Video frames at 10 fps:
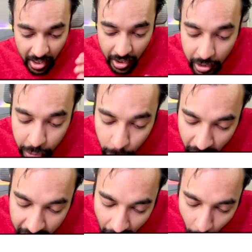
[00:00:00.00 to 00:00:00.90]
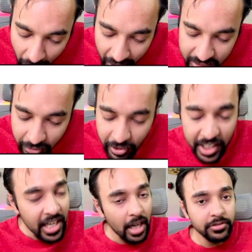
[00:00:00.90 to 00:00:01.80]
You are now at the very
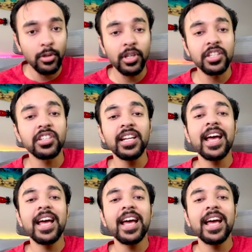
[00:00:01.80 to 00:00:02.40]
last location,